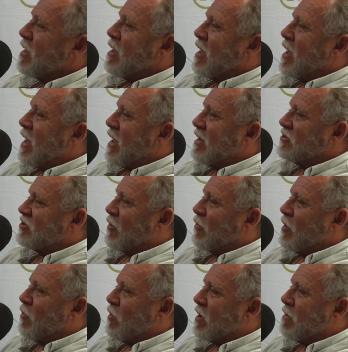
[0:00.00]
And so we
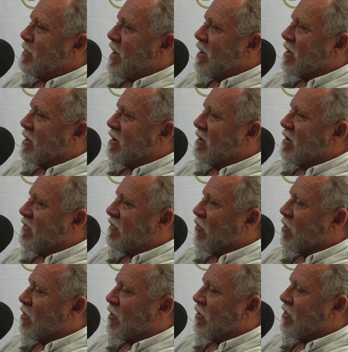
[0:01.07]
want to make it
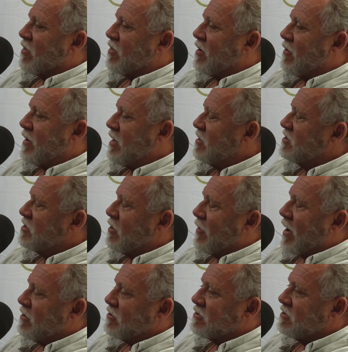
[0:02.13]
affordable. There is no
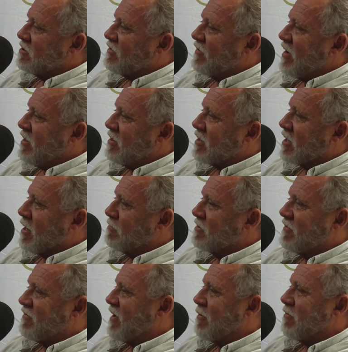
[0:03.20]
entrance fee to come to
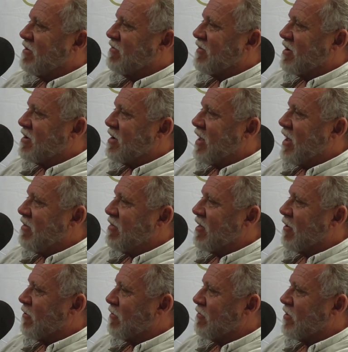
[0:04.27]
Family Fun Day.
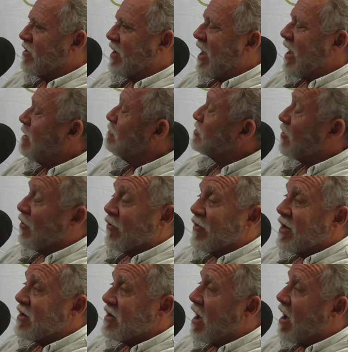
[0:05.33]
The games are
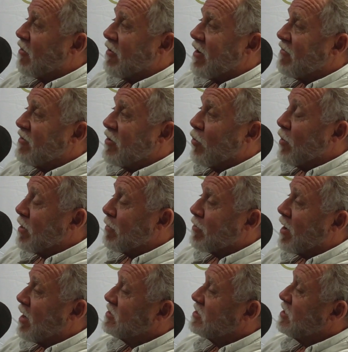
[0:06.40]
only $1 every. You win a
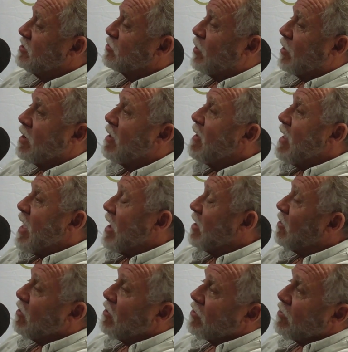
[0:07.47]
prize at each one, and
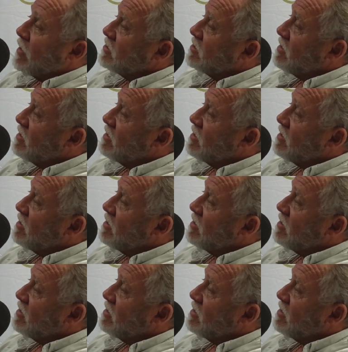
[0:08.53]
all the rest of the